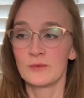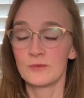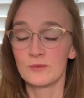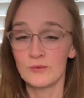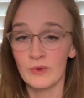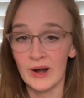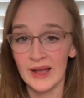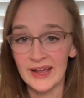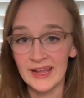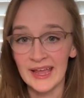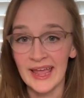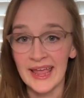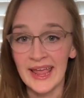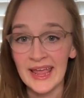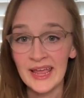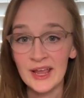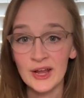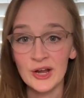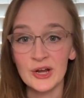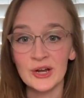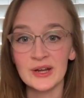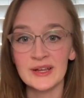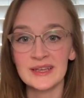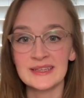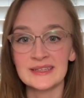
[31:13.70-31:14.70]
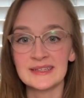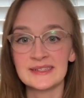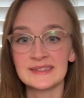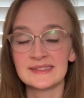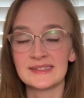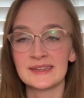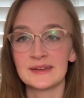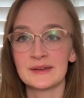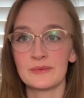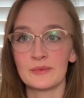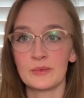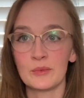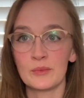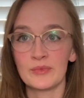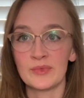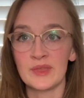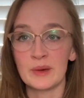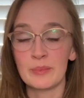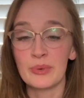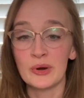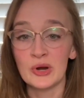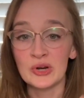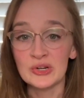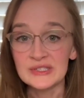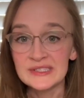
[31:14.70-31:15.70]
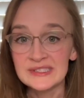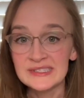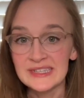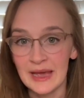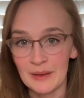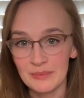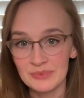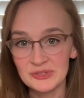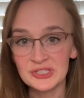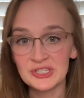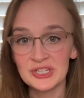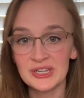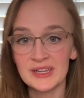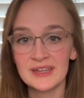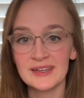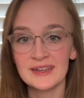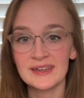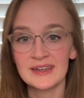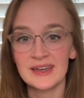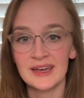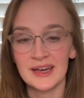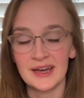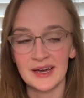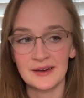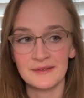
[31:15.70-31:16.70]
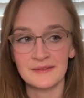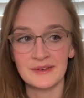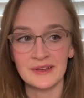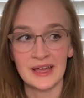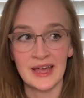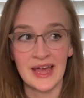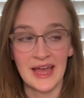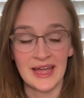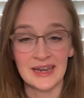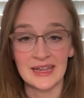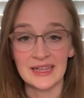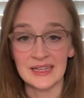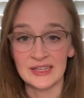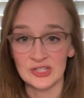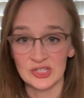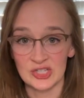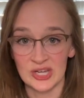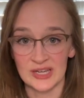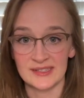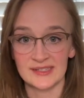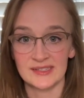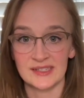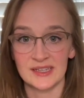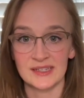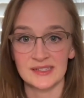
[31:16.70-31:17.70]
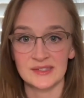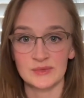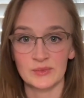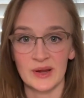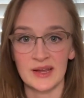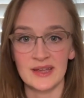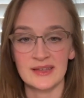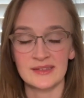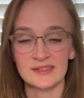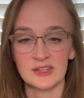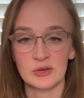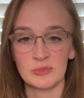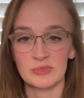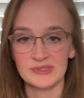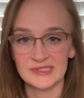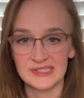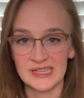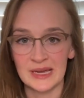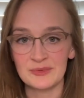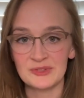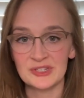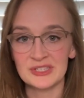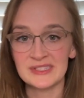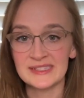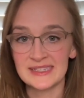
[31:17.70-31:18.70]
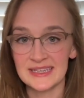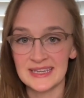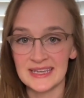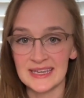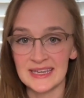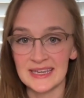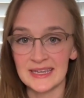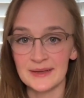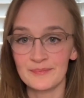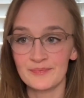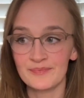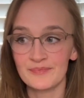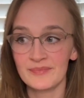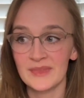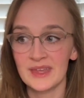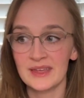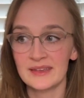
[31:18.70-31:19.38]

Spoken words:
Right, anger is the perception of an injustice, right? And so perception's key.